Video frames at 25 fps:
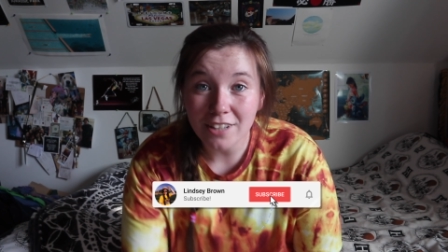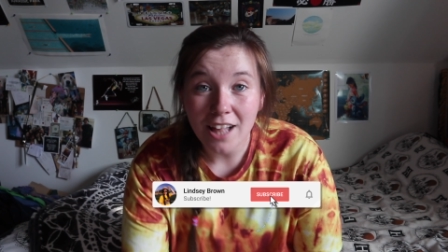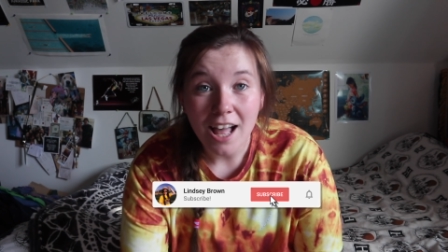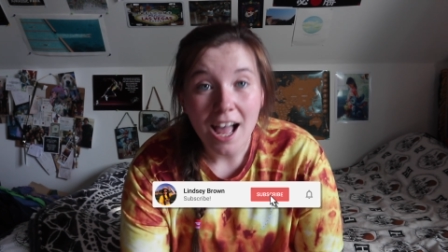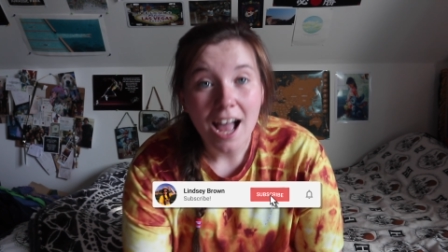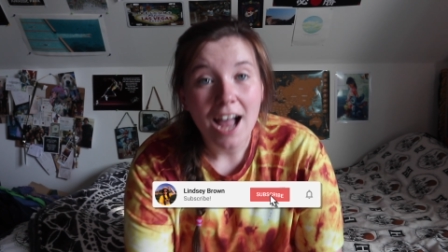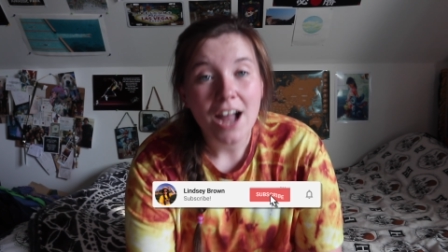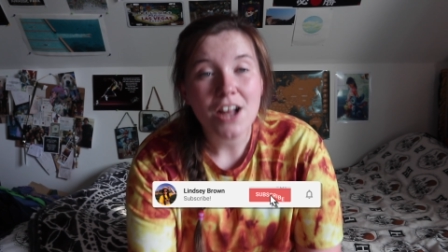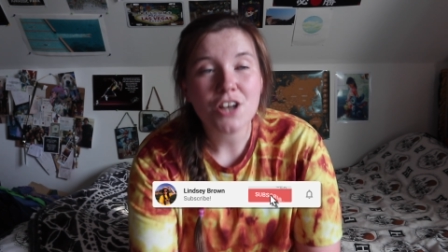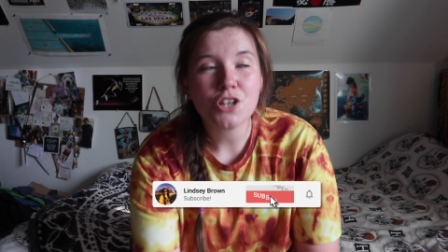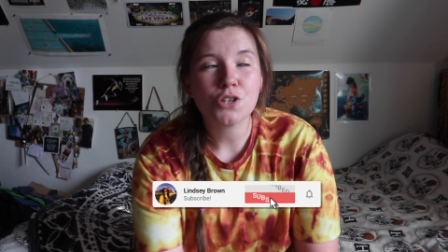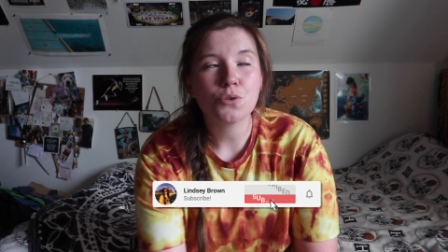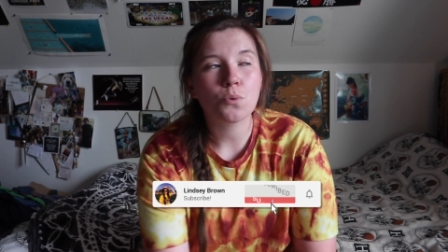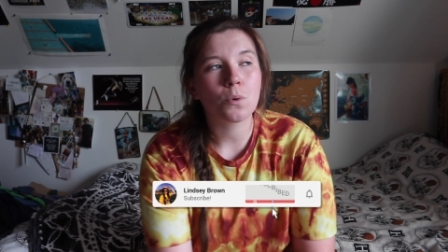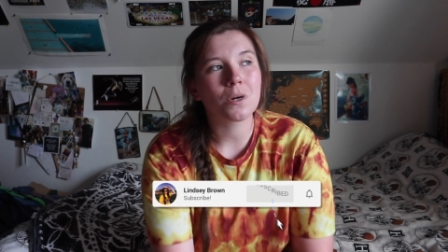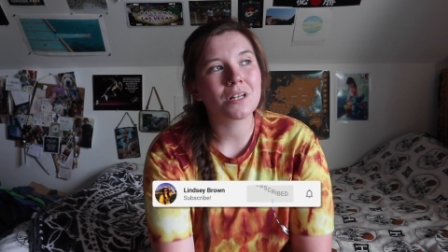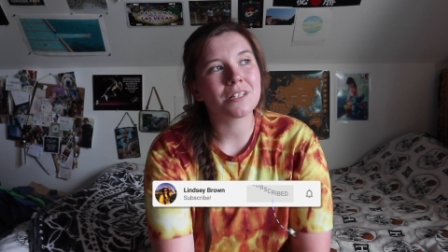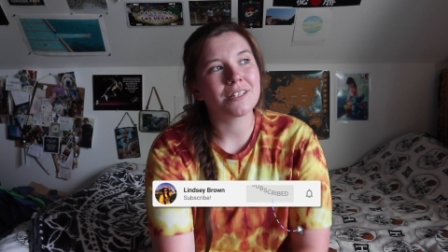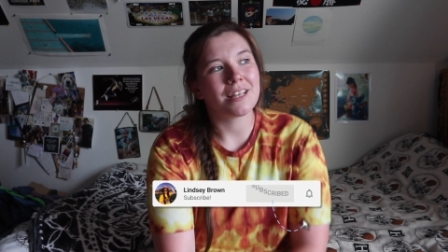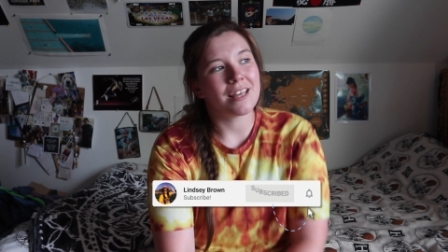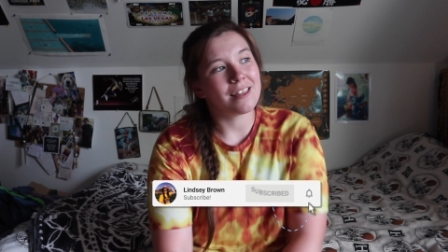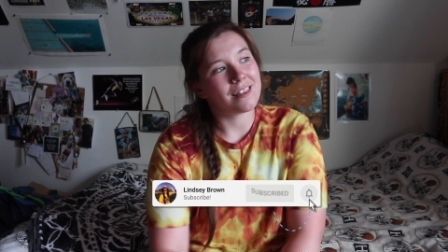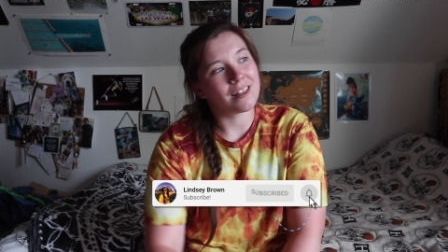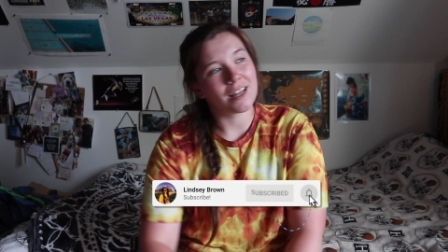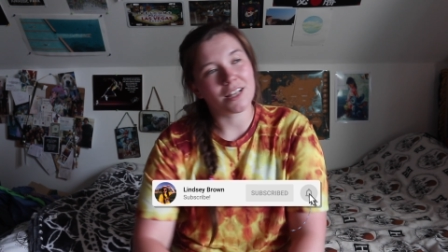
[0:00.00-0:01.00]
I just want to say
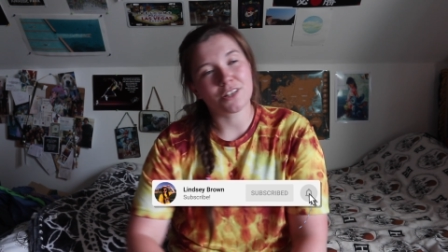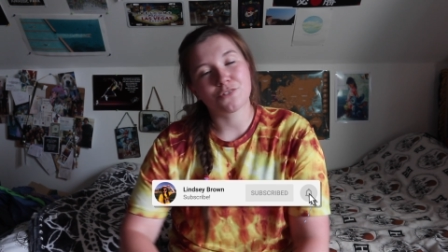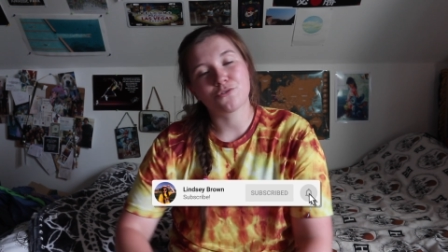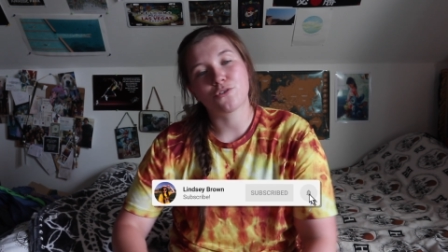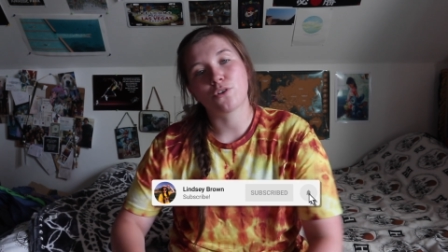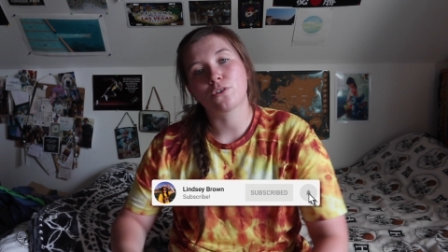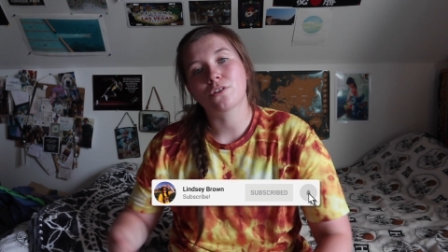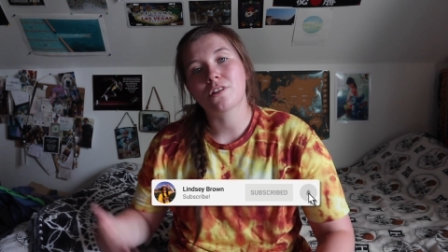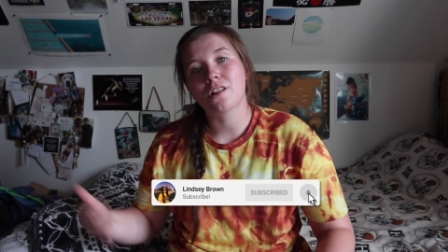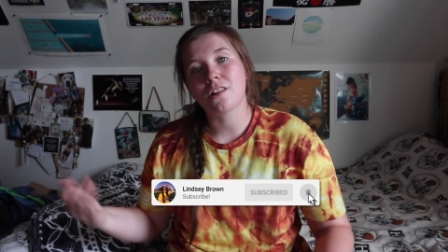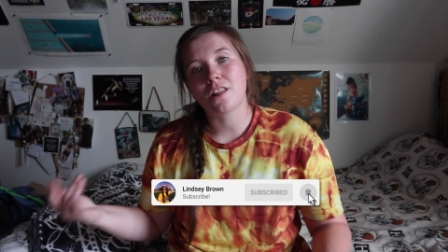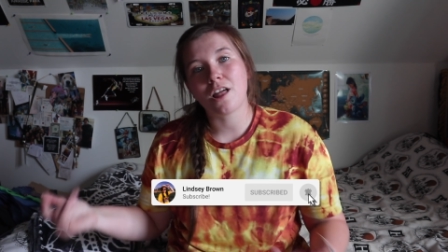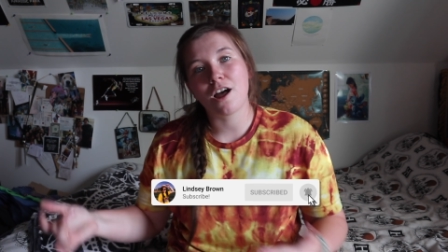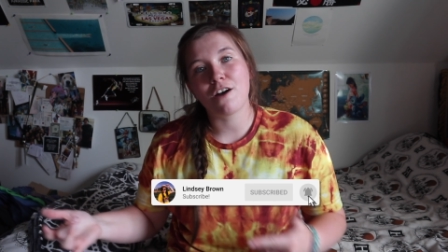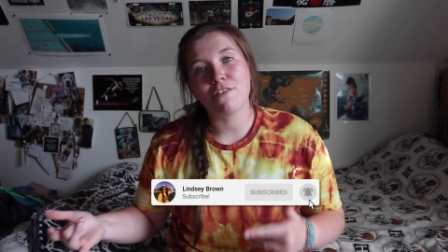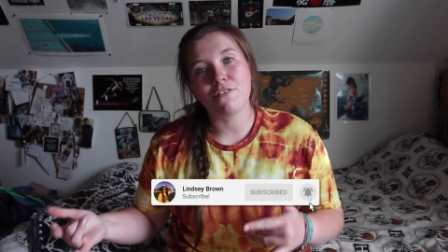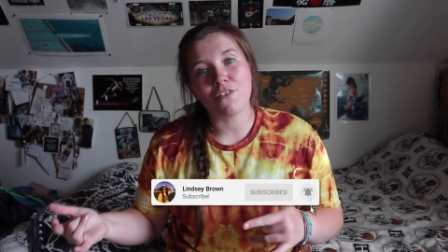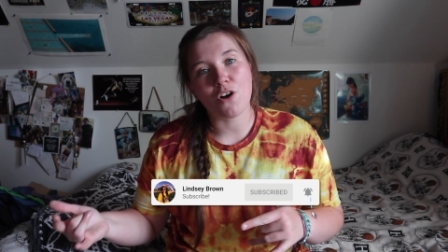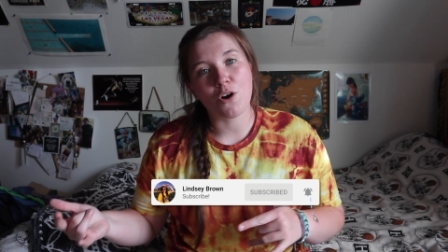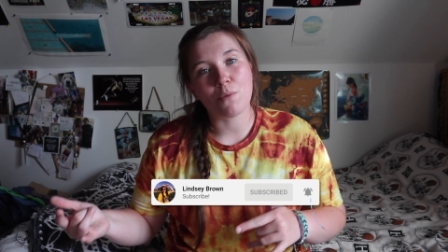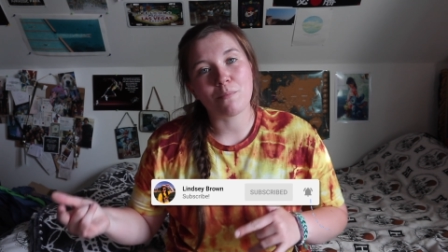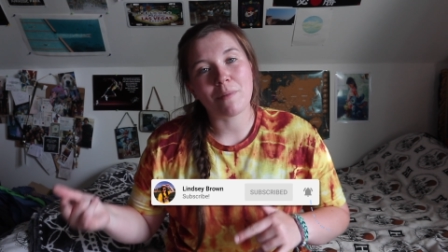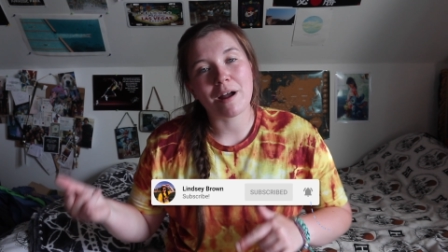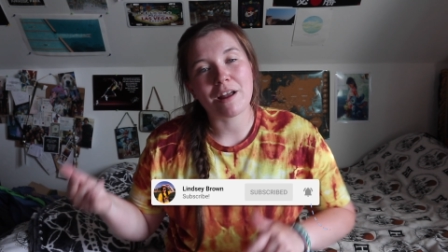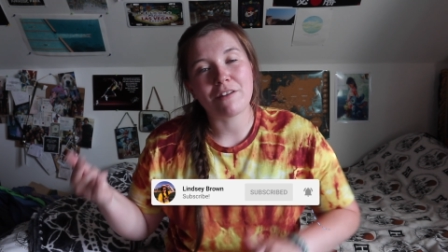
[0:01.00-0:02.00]
thanks for all the love on
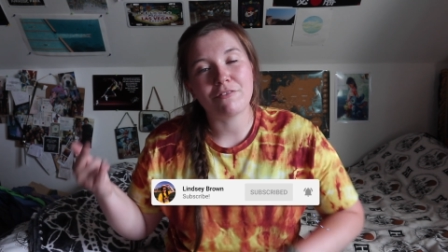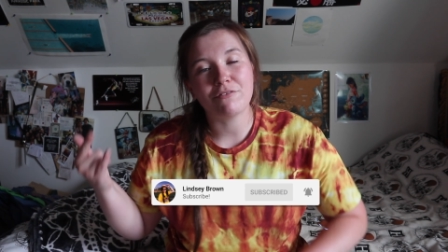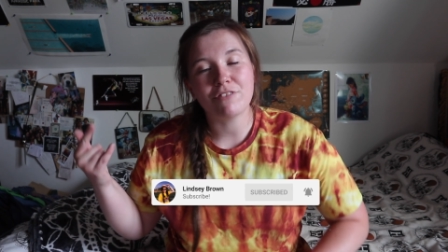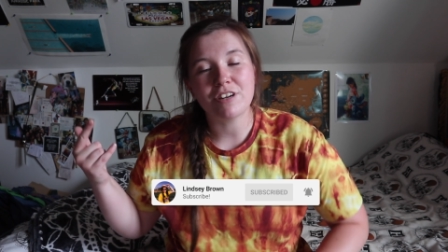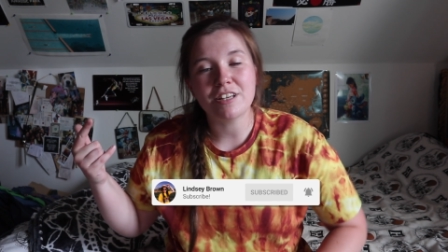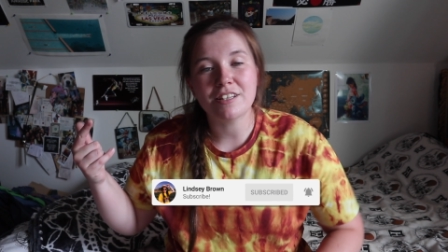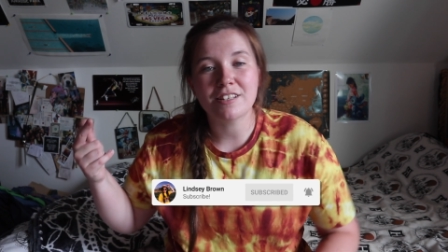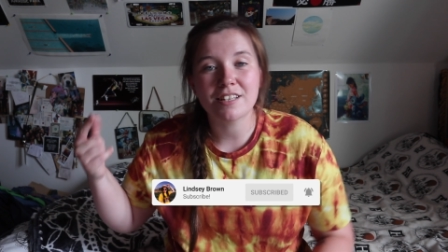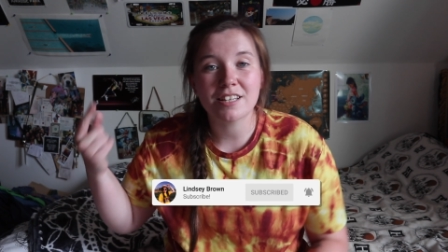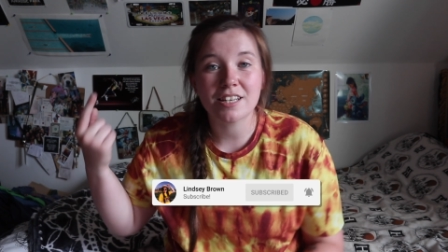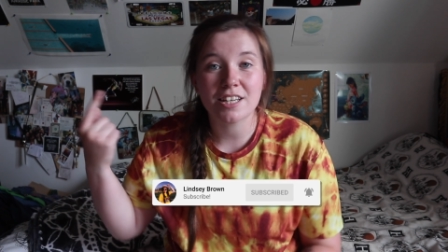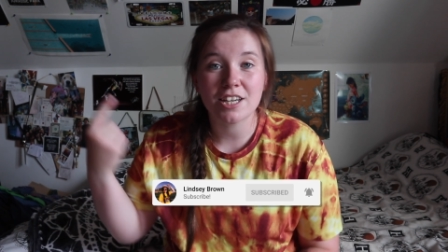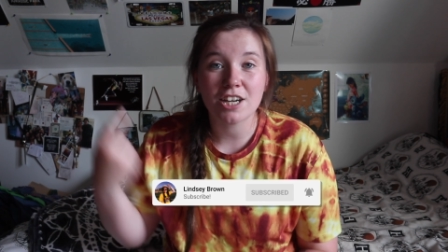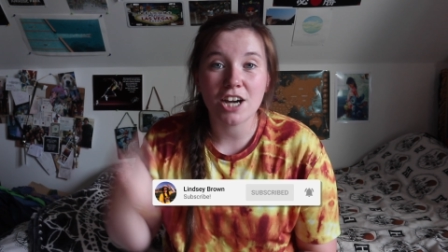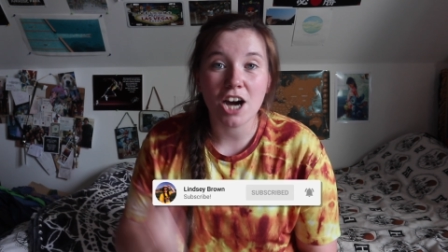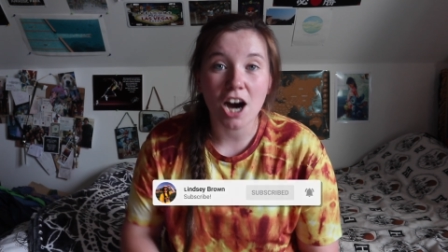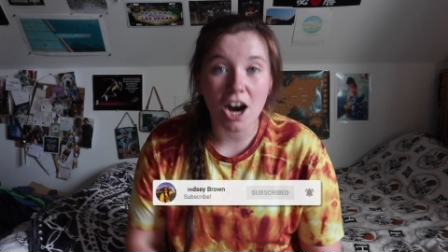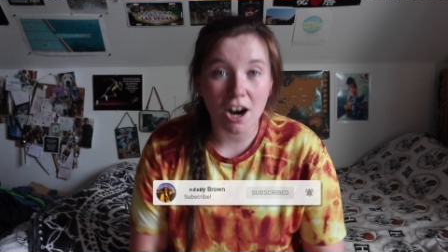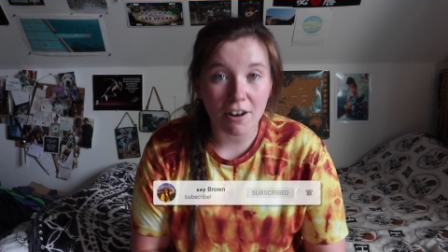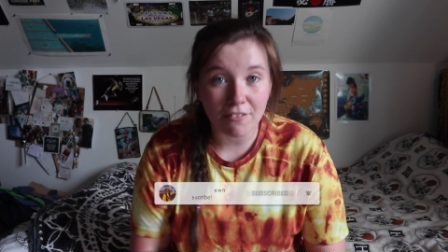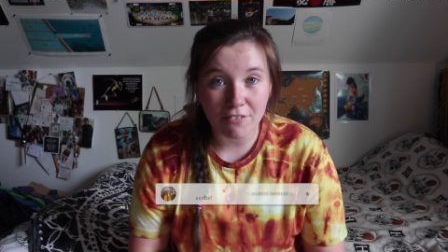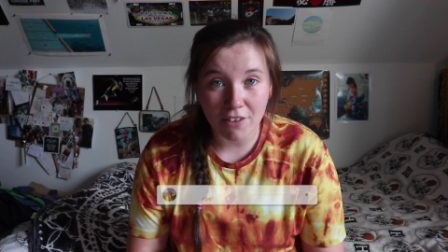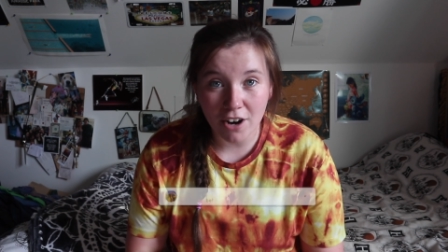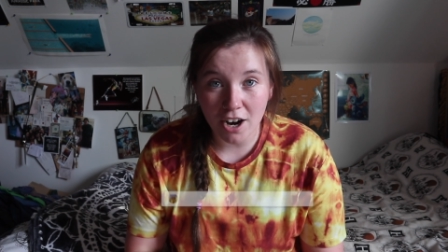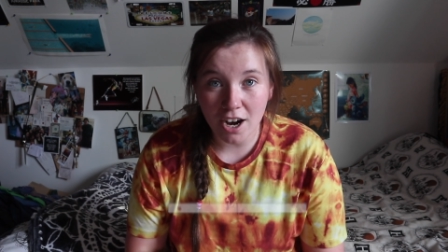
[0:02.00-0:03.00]
my recent
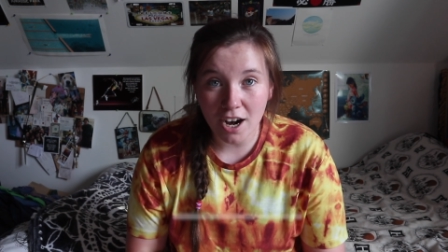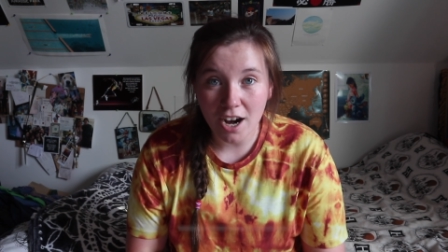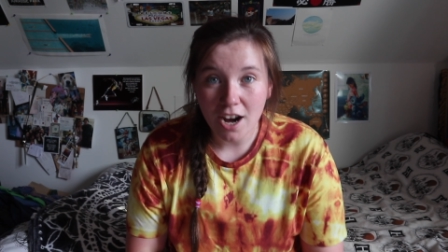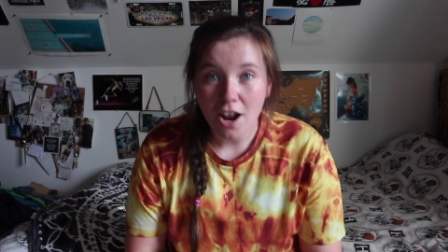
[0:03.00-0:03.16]
cover